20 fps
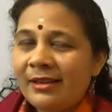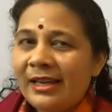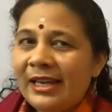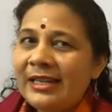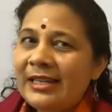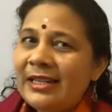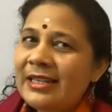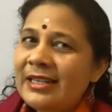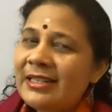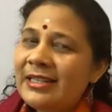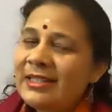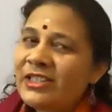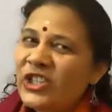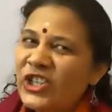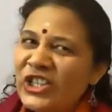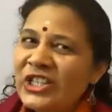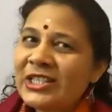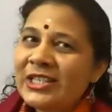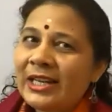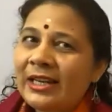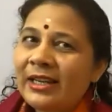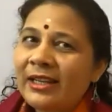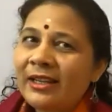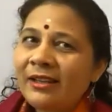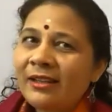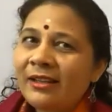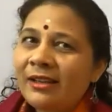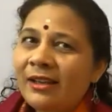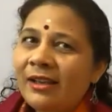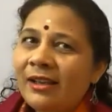and he's just telling,
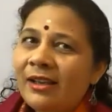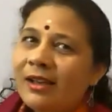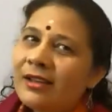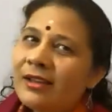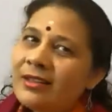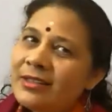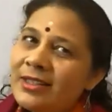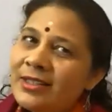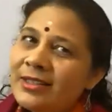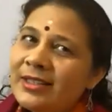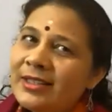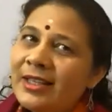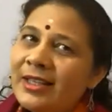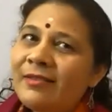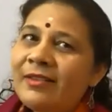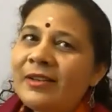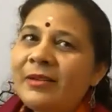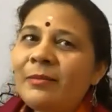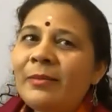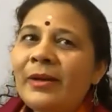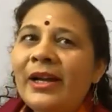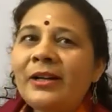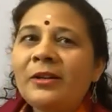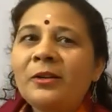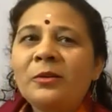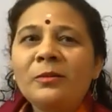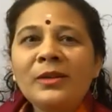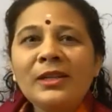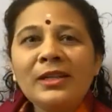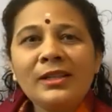just give it back
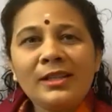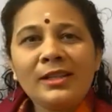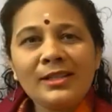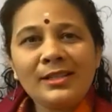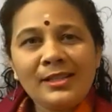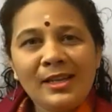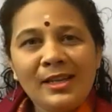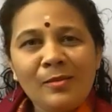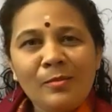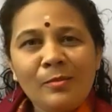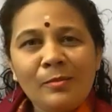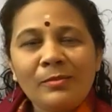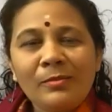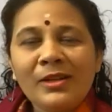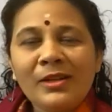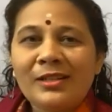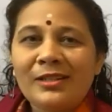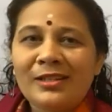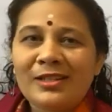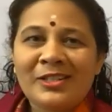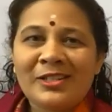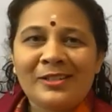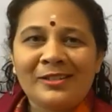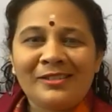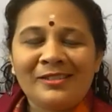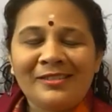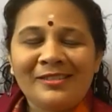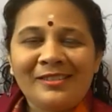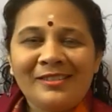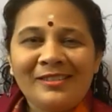to me in the same condition.
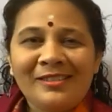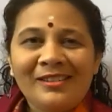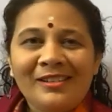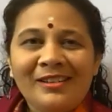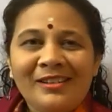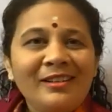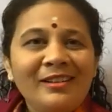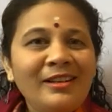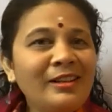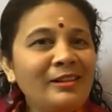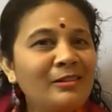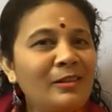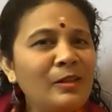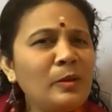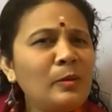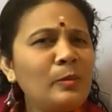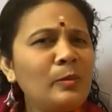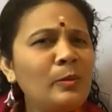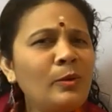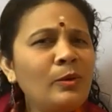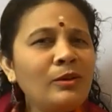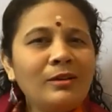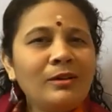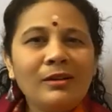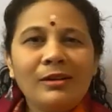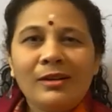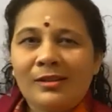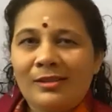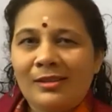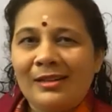Nothing more,
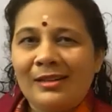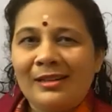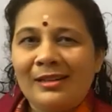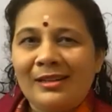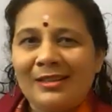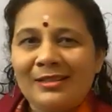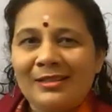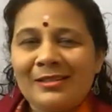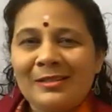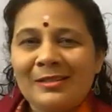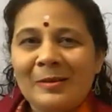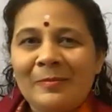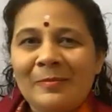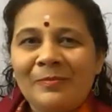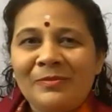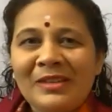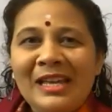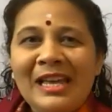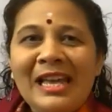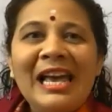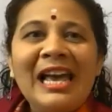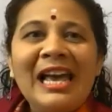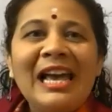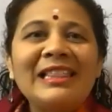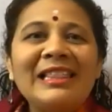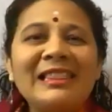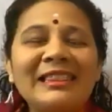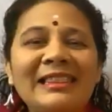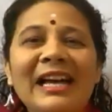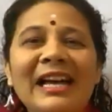nothing less.
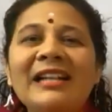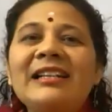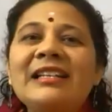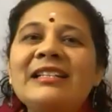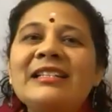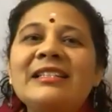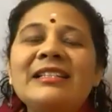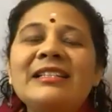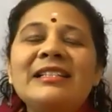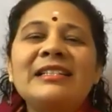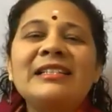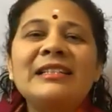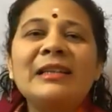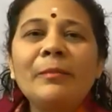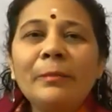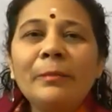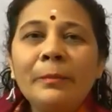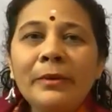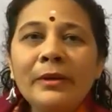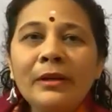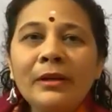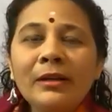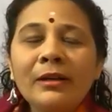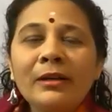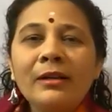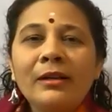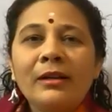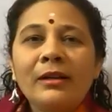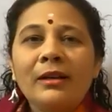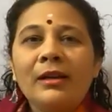And that is the simple
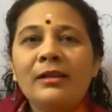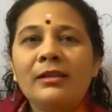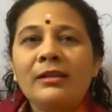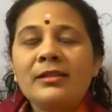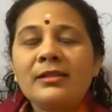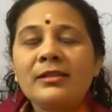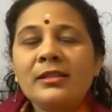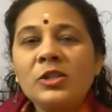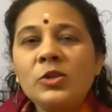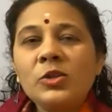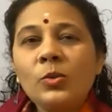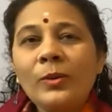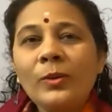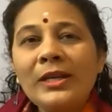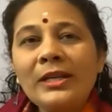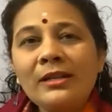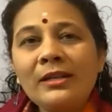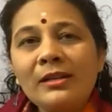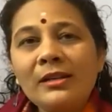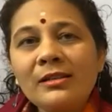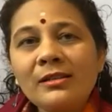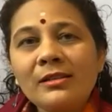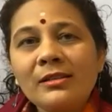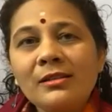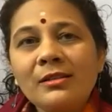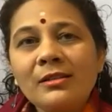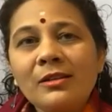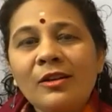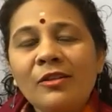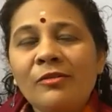and the
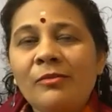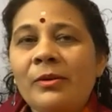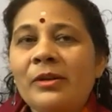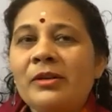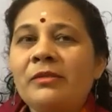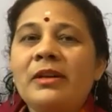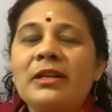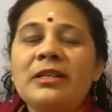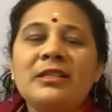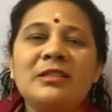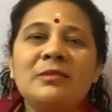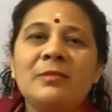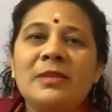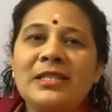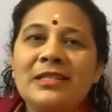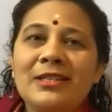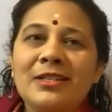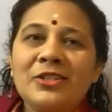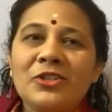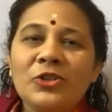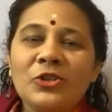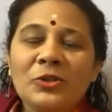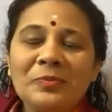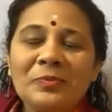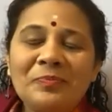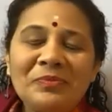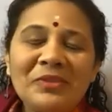sweetness of Bhagavan's message.